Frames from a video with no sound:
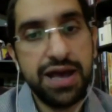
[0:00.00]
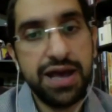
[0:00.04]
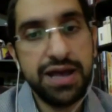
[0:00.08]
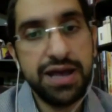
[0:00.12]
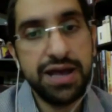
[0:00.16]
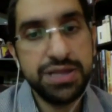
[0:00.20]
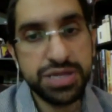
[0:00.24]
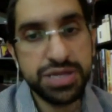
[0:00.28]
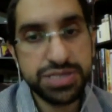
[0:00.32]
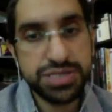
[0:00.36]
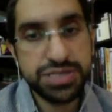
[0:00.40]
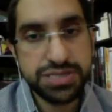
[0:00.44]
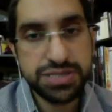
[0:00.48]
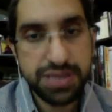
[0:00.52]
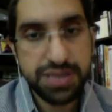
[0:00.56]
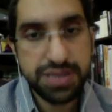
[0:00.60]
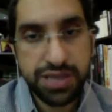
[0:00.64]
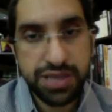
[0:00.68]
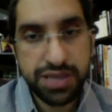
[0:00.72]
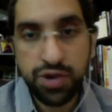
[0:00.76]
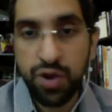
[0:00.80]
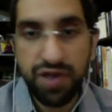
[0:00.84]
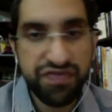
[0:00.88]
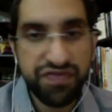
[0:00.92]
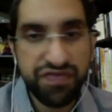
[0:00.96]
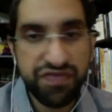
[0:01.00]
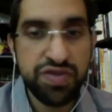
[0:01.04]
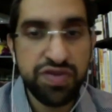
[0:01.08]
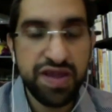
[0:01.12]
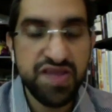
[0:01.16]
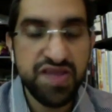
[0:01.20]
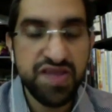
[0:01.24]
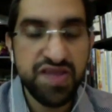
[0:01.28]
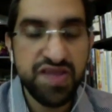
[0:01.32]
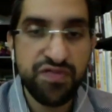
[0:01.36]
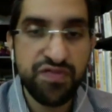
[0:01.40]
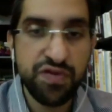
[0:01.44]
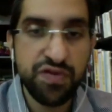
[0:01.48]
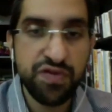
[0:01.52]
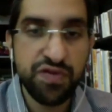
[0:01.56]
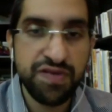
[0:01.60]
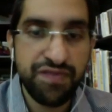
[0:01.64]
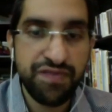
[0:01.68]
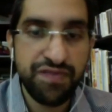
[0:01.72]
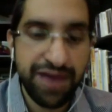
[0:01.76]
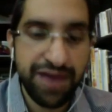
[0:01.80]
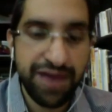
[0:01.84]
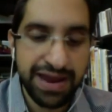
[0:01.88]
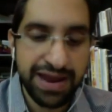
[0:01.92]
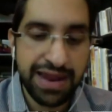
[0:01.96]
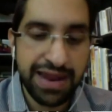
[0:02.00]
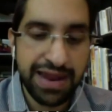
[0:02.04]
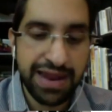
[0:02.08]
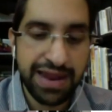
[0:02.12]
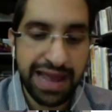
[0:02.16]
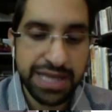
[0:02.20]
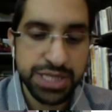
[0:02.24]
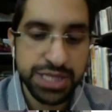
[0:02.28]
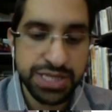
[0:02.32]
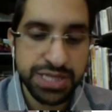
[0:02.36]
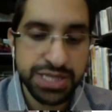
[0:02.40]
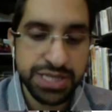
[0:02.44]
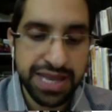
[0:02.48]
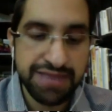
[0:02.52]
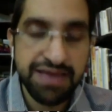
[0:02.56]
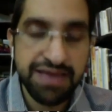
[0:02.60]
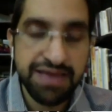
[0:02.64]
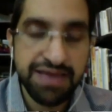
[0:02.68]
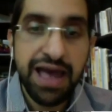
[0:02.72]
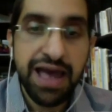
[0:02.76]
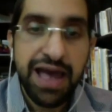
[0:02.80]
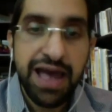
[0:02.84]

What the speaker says: just a few days before the final election date,